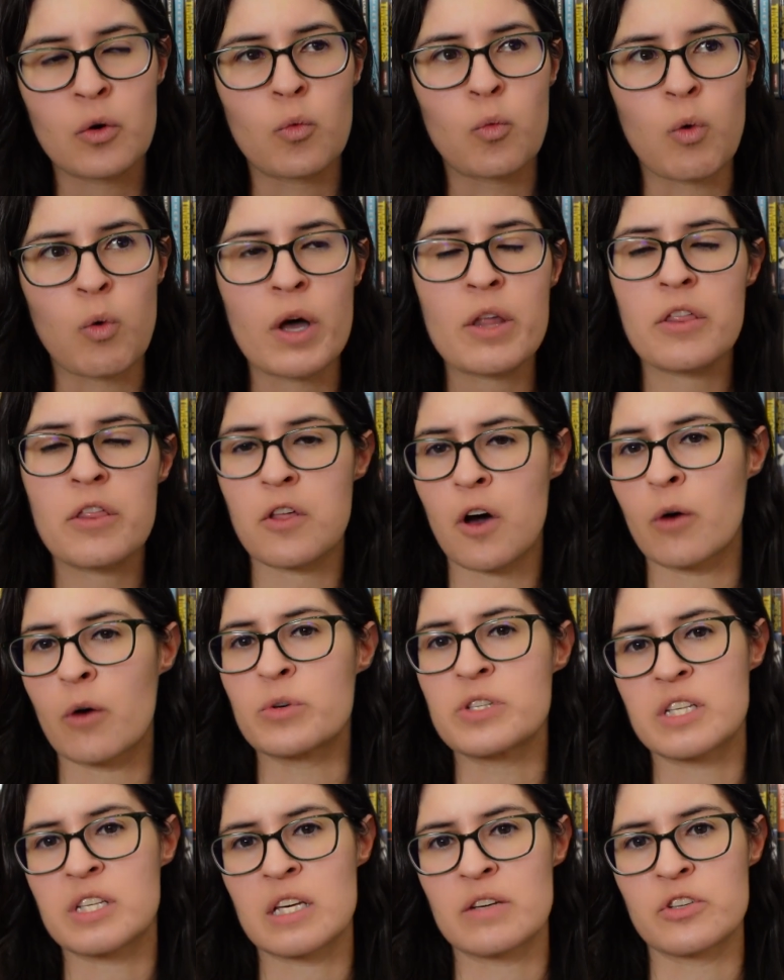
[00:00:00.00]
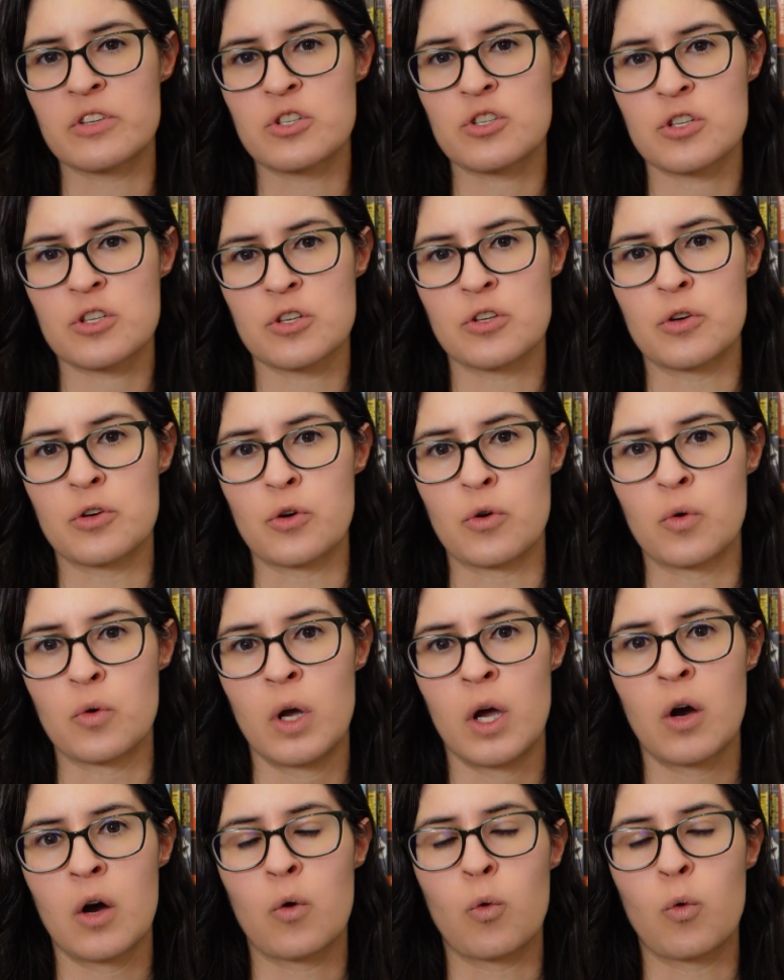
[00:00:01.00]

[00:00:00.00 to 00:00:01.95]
what thought was given to